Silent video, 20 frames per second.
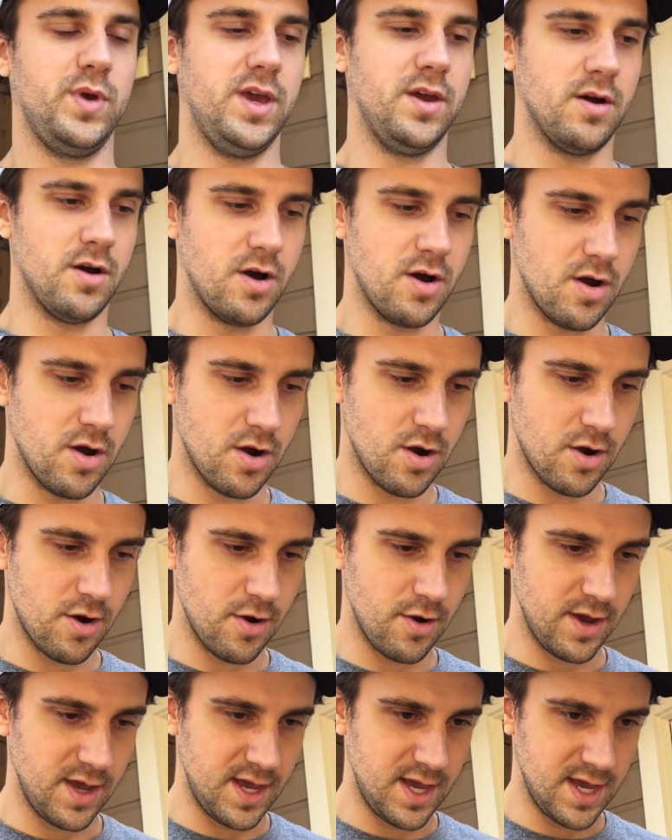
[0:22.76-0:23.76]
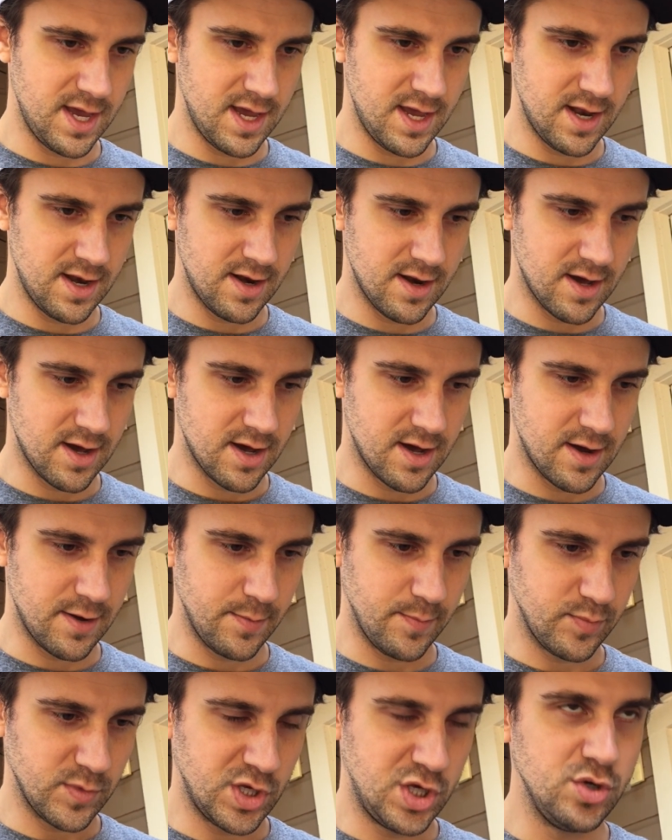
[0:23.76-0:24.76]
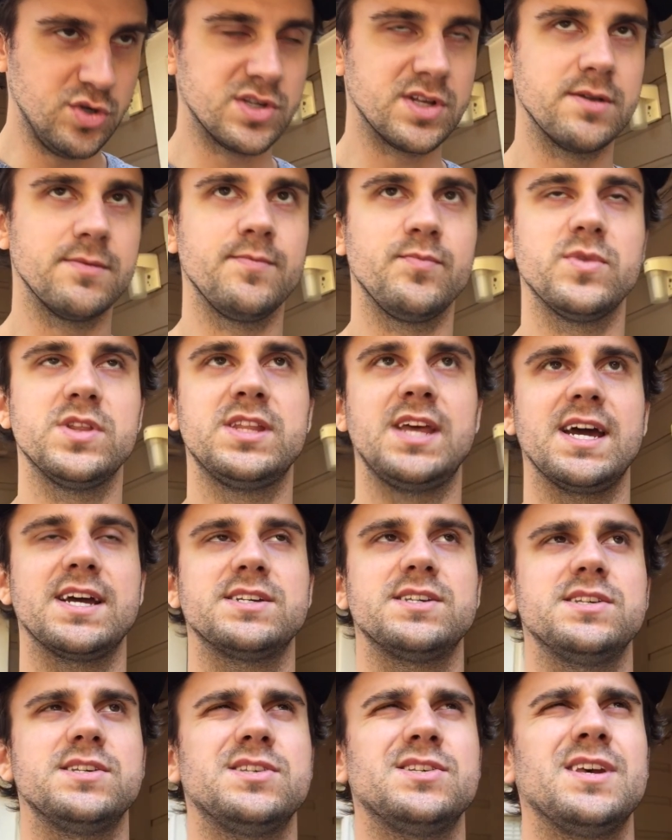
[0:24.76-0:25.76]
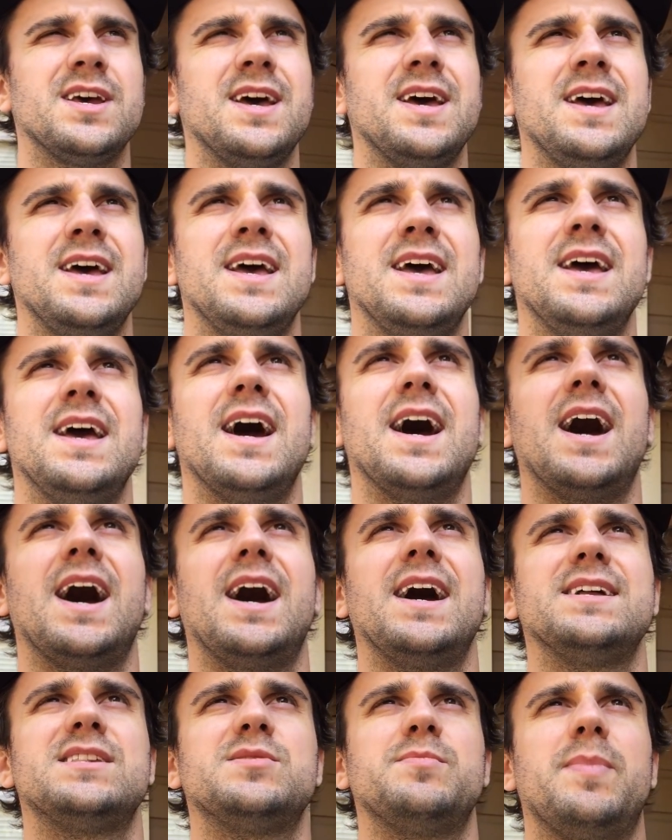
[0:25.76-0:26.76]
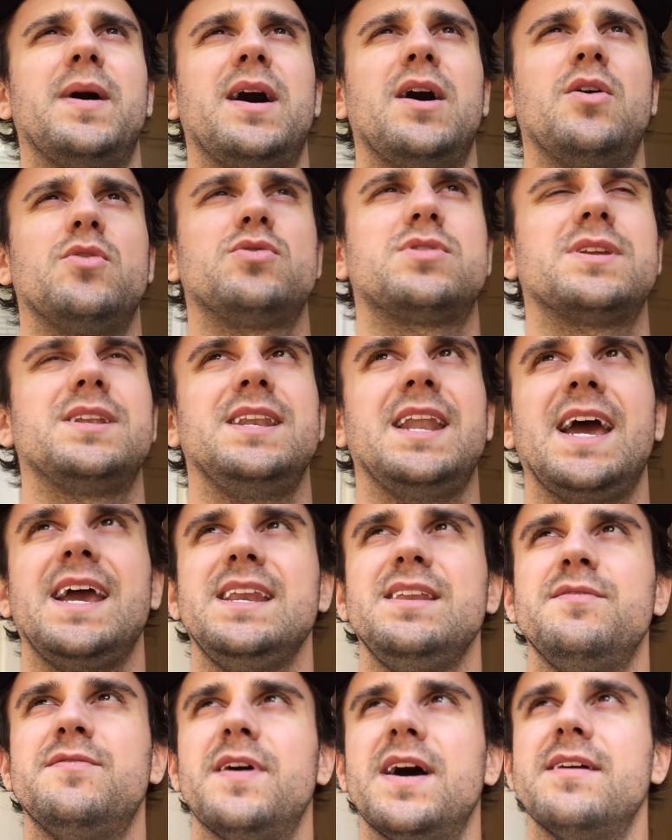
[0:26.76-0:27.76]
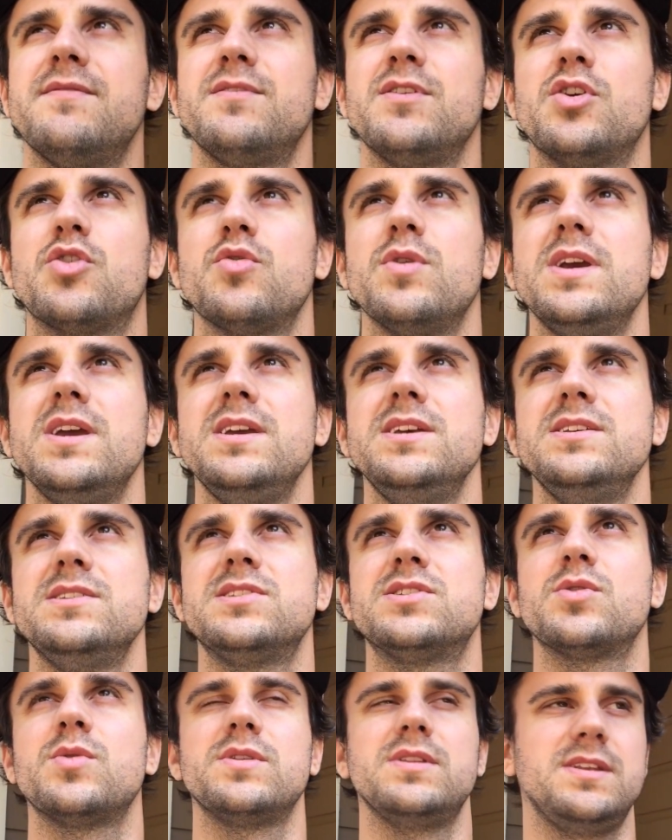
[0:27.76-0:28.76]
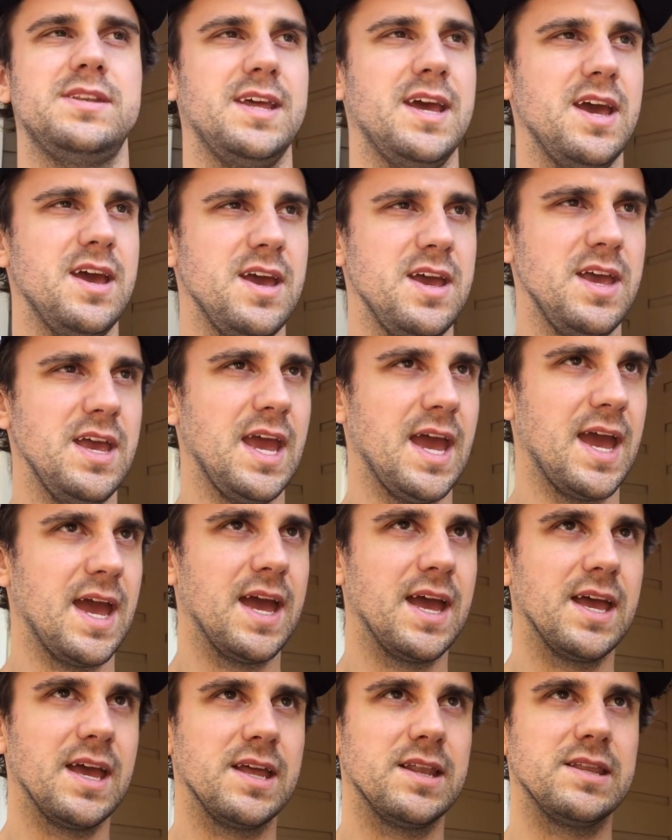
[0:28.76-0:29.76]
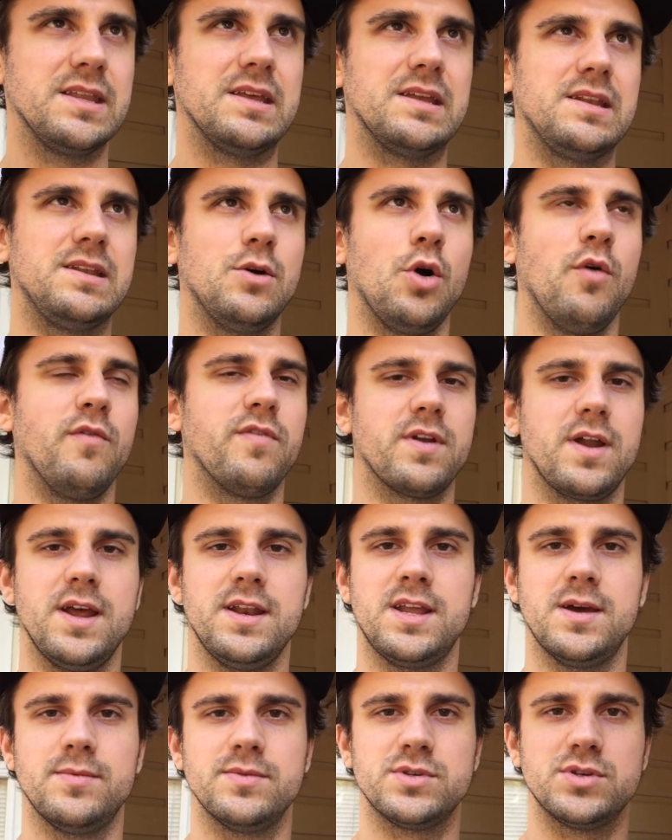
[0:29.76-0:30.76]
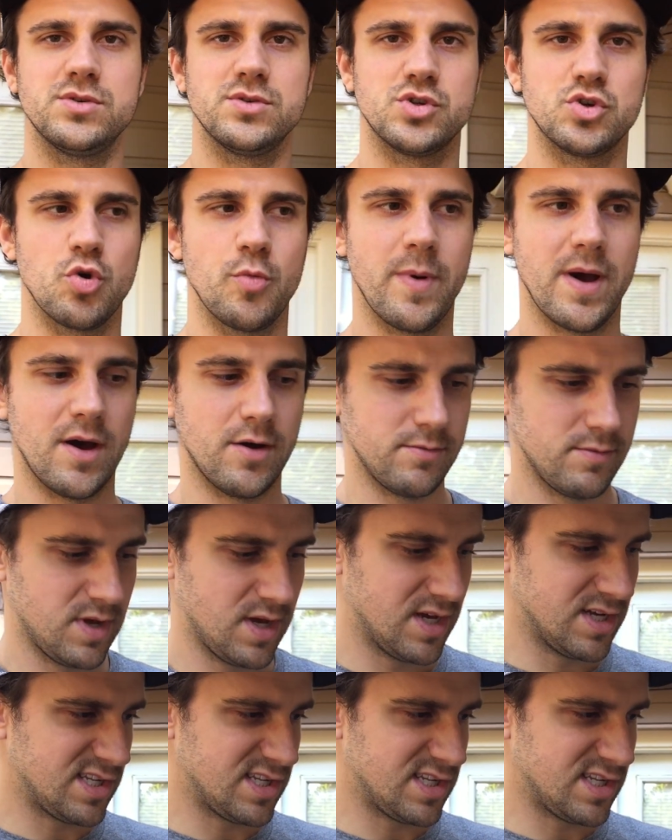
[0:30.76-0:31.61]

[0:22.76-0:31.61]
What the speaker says: We are in Houston, Texas. It's about 95 degrees during the day, and the overnight temperatures are about